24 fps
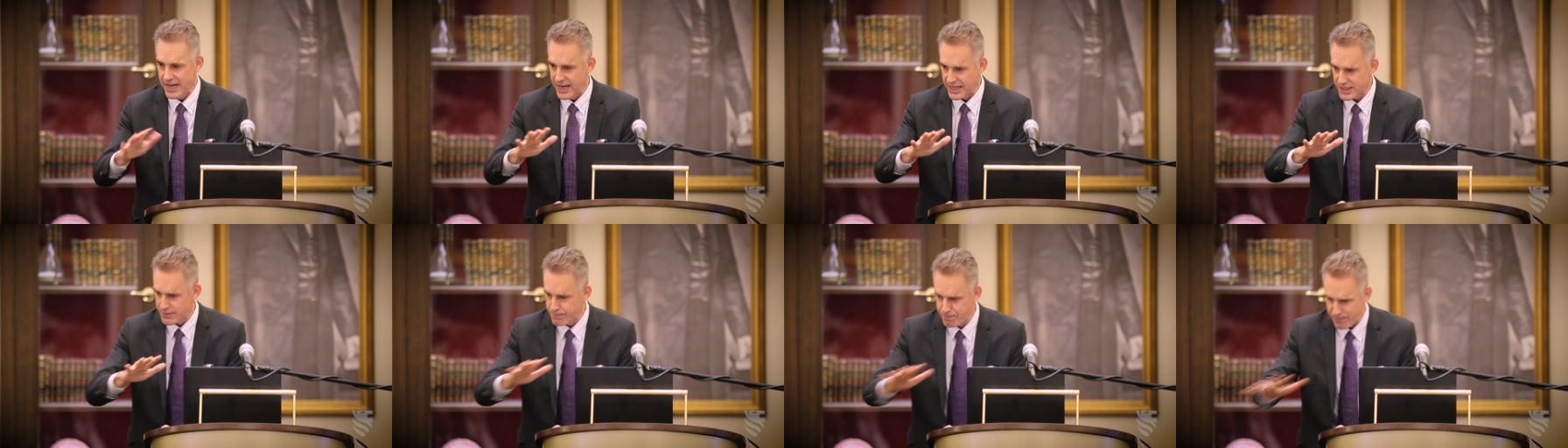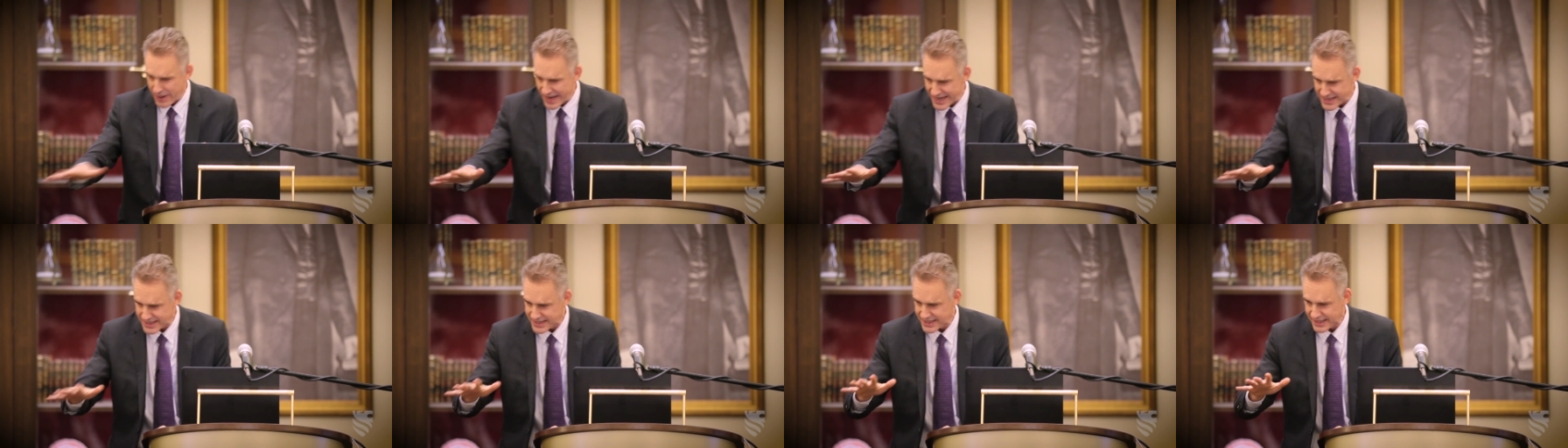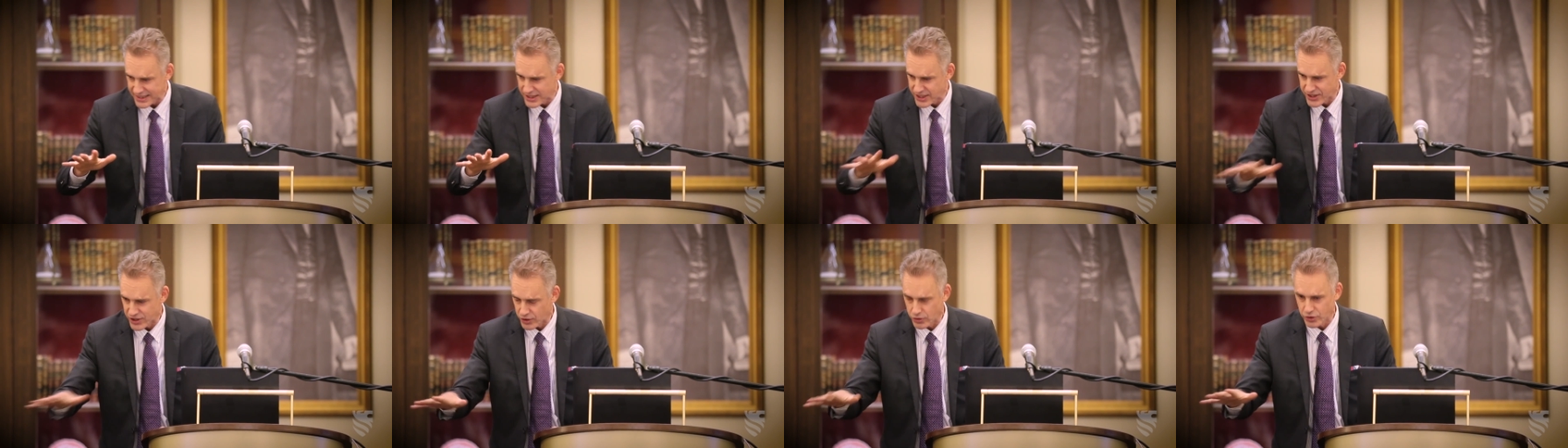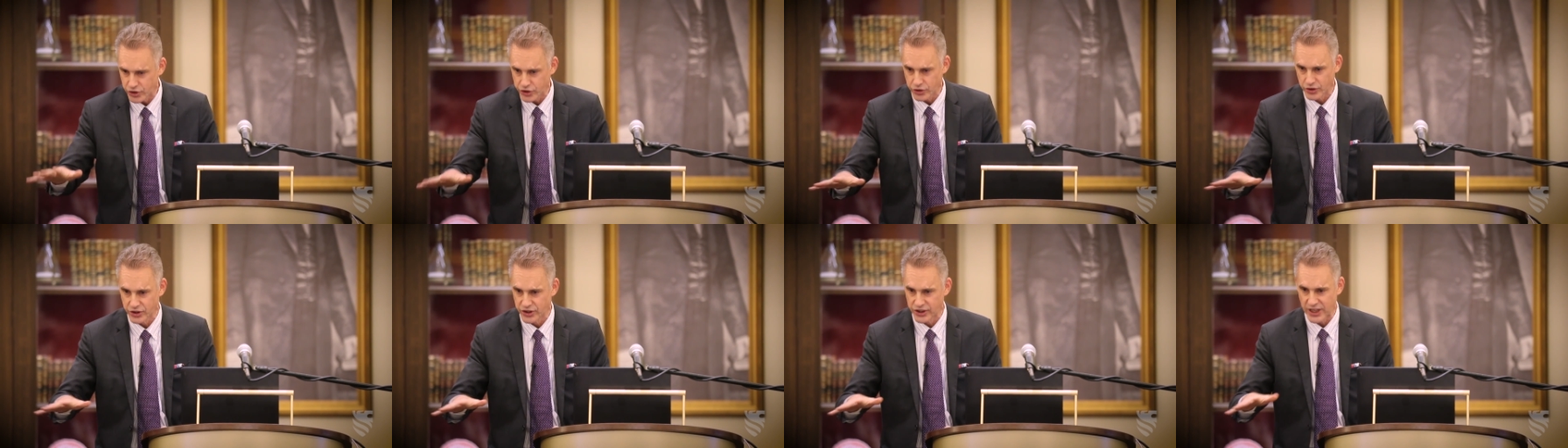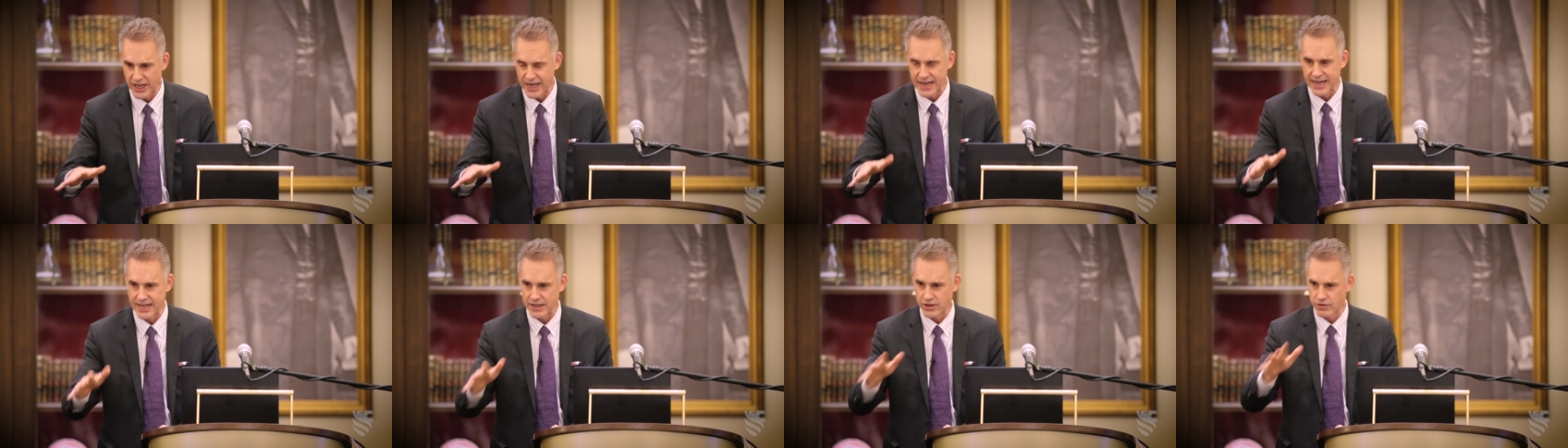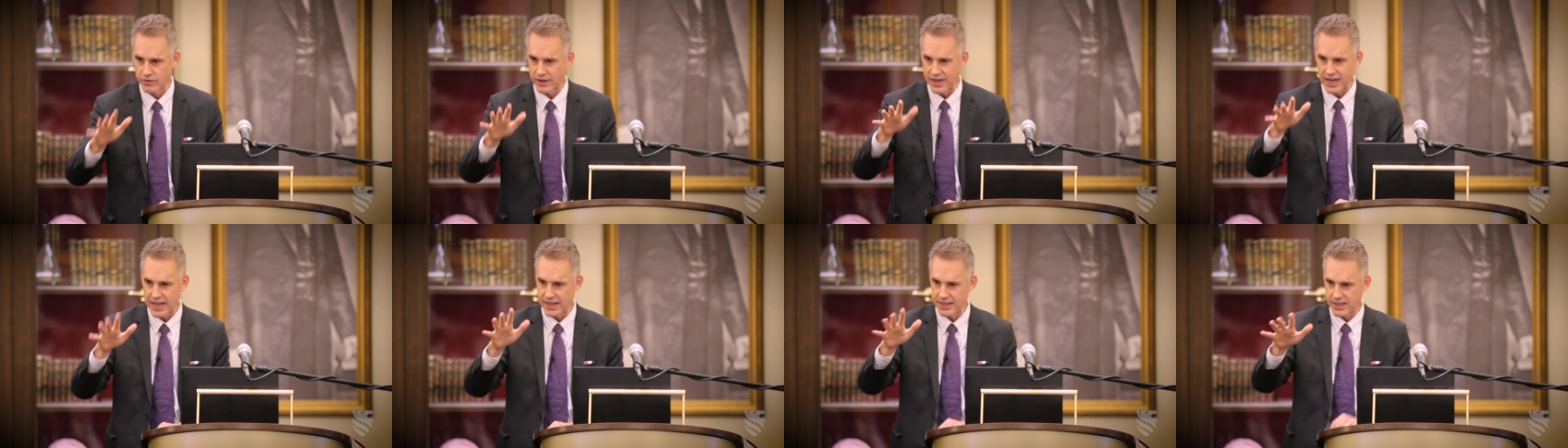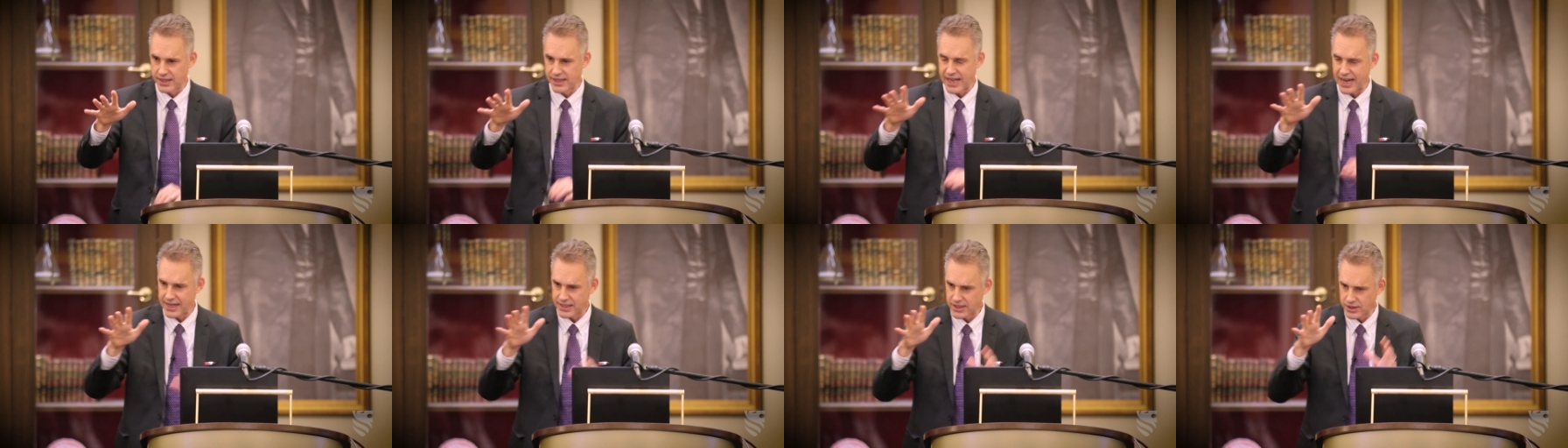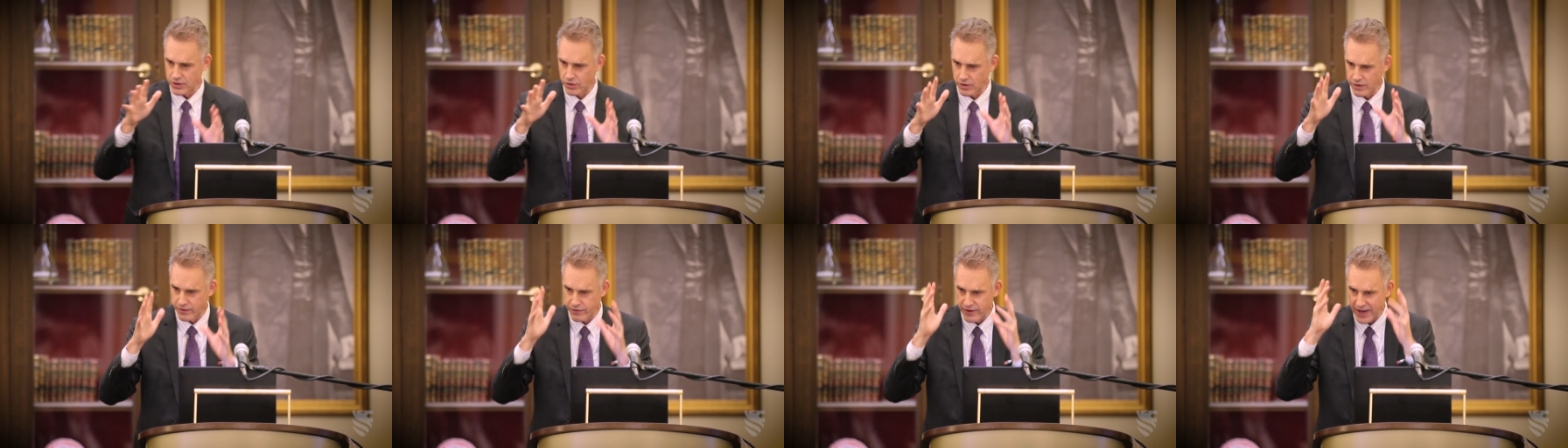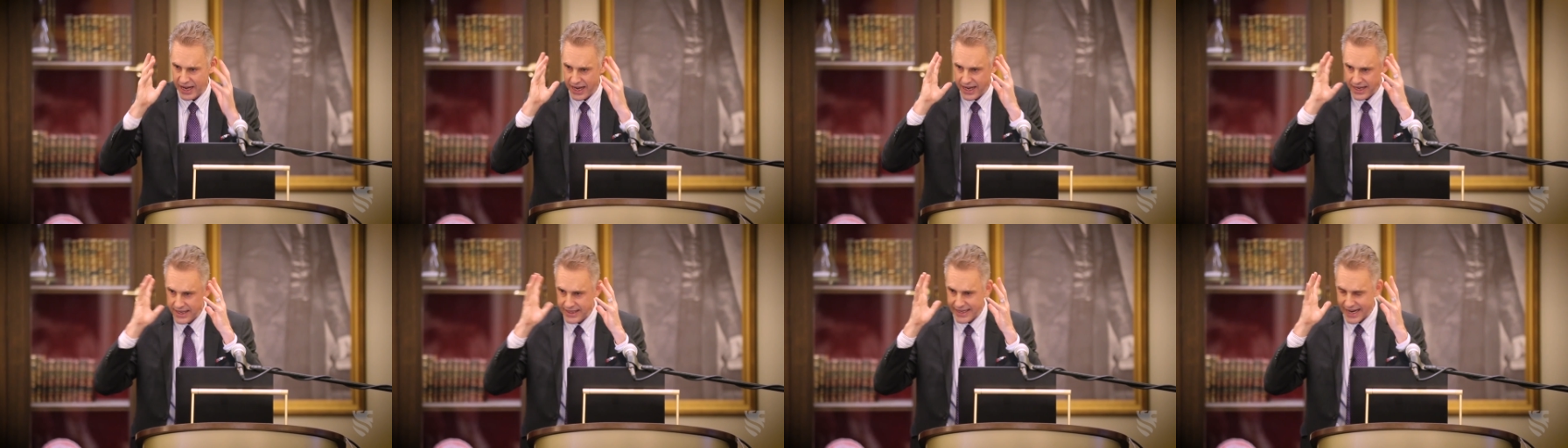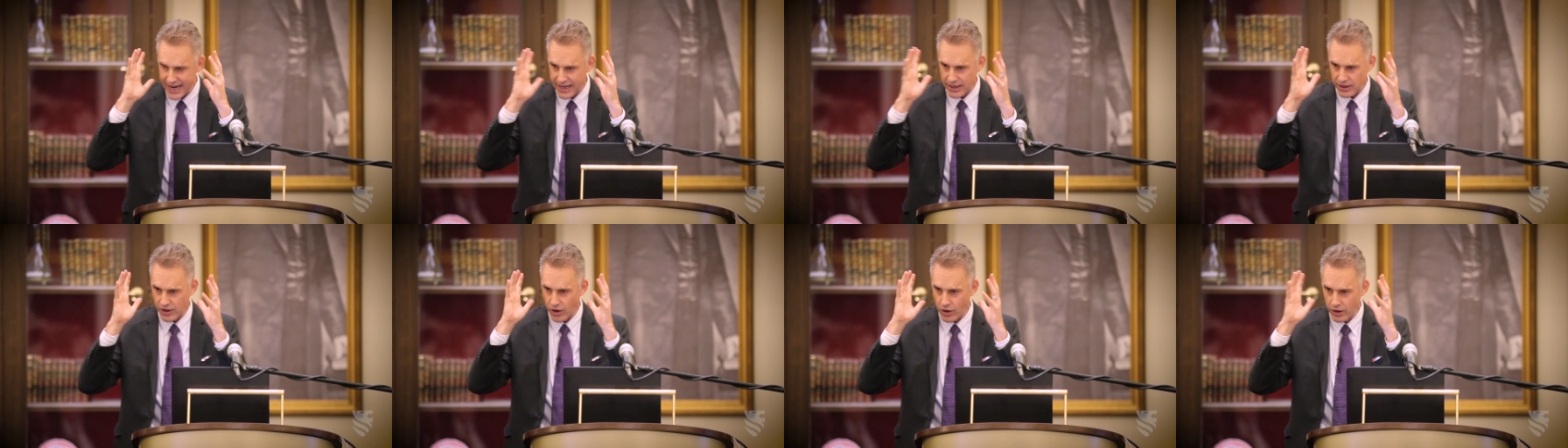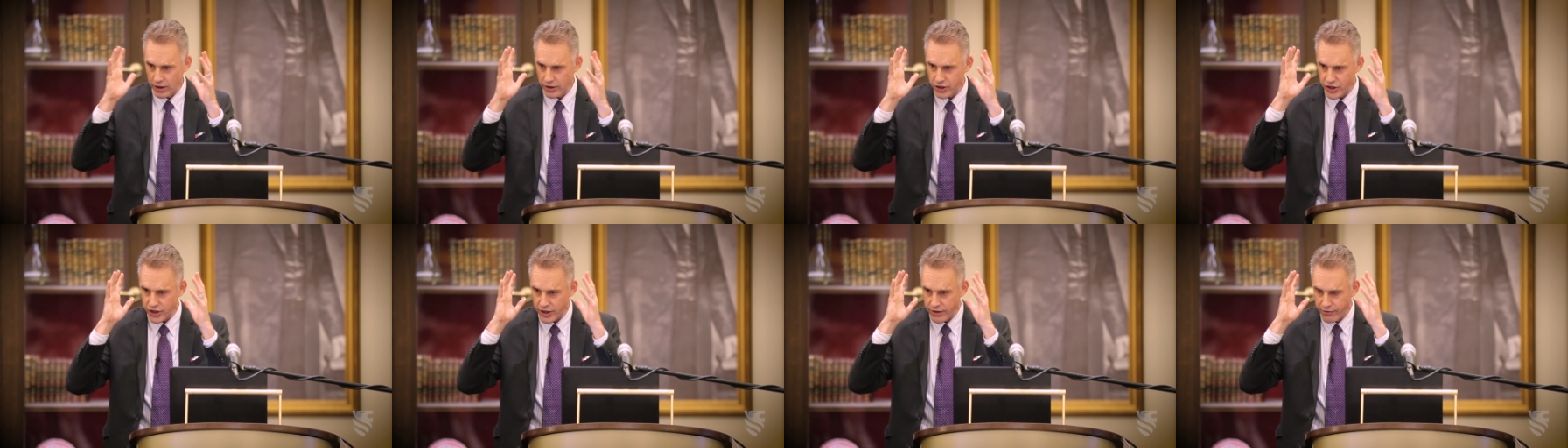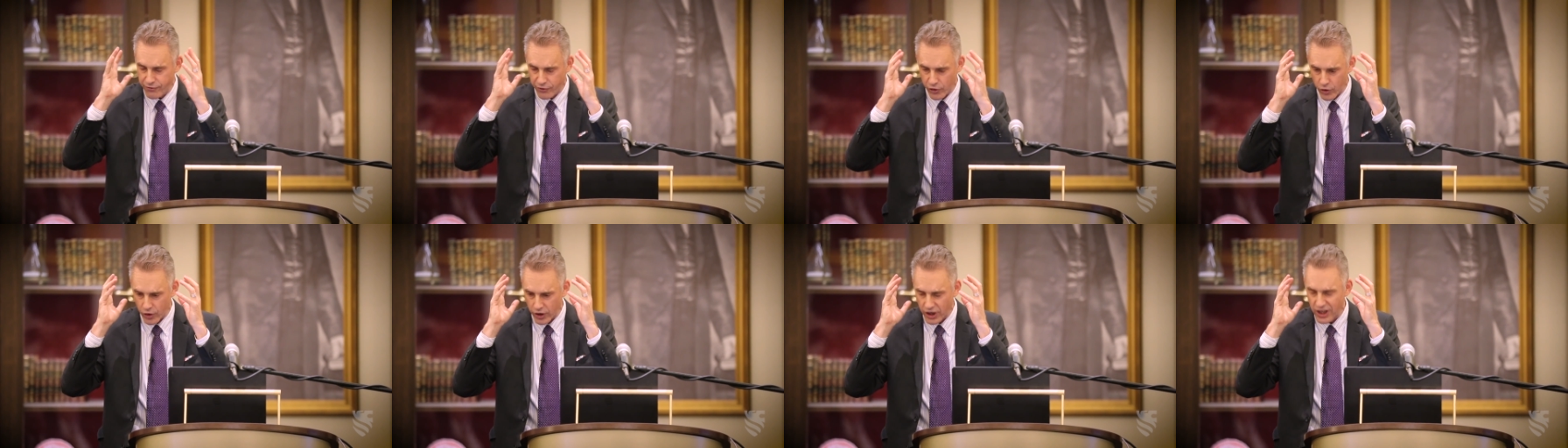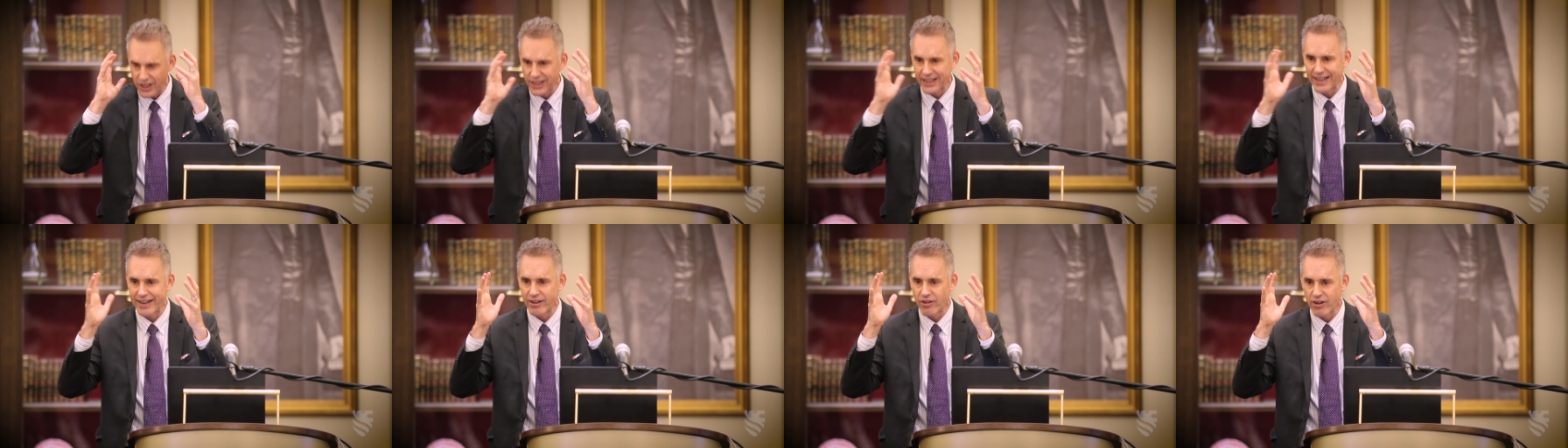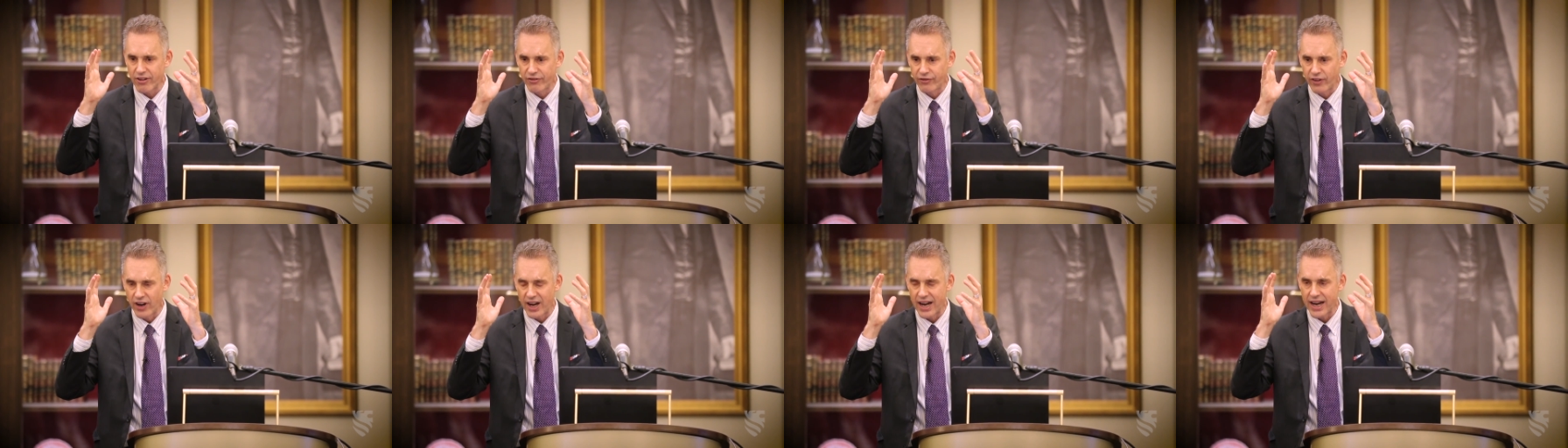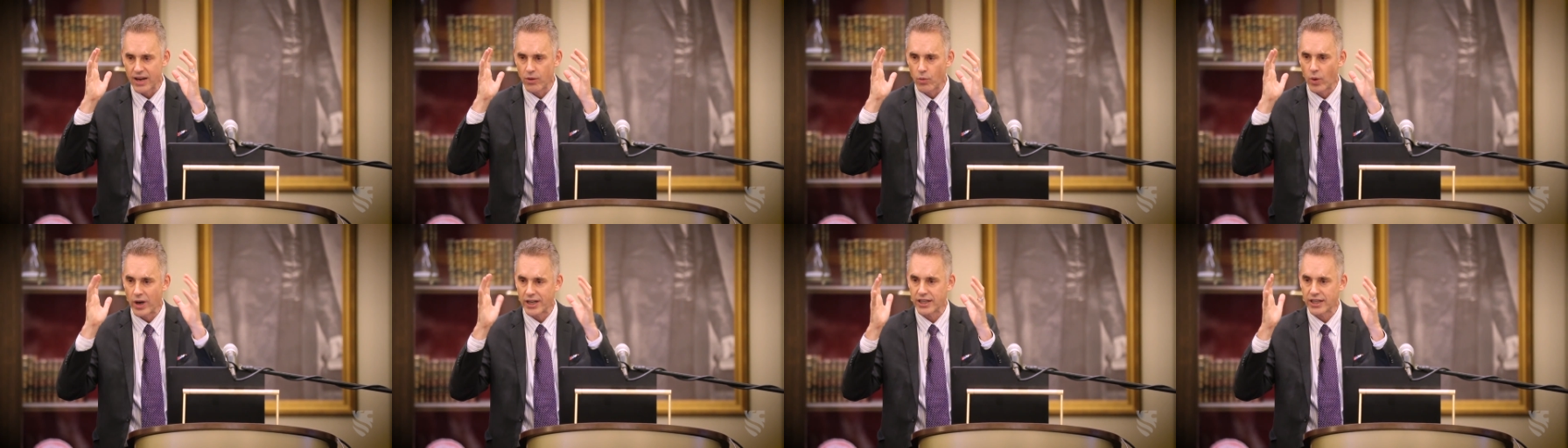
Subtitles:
It's basic social science, right? That sort of technology for clarifying